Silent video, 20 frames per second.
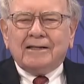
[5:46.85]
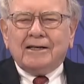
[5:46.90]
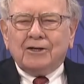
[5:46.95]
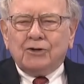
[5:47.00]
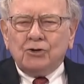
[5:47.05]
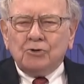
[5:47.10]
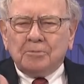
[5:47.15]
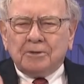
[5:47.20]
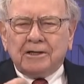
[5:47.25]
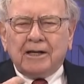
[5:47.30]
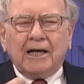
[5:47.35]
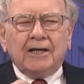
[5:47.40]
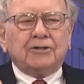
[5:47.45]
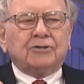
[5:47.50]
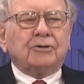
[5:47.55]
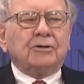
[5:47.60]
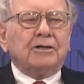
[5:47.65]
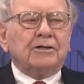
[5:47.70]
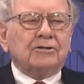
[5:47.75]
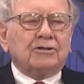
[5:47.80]
human
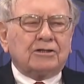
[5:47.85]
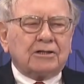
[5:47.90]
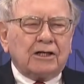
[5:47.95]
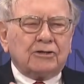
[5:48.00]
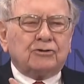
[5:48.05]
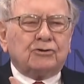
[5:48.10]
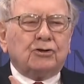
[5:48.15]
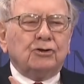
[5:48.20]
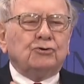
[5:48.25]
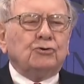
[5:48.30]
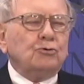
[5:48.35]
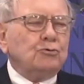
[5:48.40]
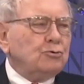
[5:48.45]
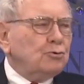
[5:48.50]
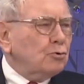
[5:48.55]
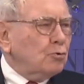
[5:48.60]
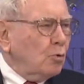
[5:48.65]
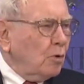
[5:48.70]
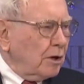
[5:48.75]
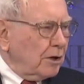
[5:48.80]
nature is such that you
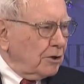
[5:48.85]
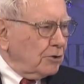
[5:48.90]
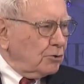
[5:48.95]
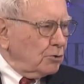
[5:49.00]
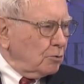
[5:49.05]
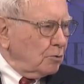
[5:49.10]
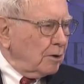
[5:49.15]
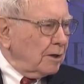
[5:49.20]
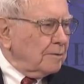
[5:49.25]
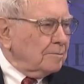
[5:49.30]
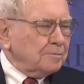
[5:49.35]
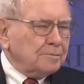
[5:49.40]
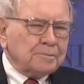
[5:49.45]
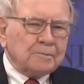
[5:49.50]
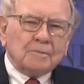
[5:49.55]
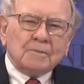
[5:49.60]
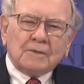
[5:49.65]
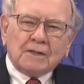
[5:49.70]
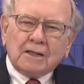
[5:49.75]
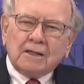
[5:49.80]
do want to do what
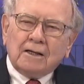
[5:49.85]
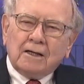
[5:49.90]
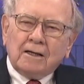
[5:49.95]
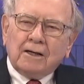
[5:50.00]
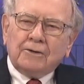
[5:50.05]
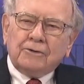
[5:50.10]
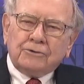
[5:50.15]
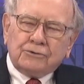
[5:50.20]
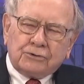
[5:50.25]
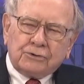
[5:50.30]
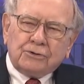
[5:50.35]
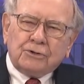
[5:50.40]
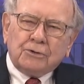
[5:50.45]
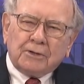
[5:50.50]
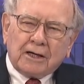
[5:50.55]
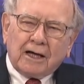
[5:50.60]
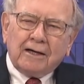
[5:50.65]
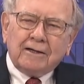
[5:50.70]
others are doing.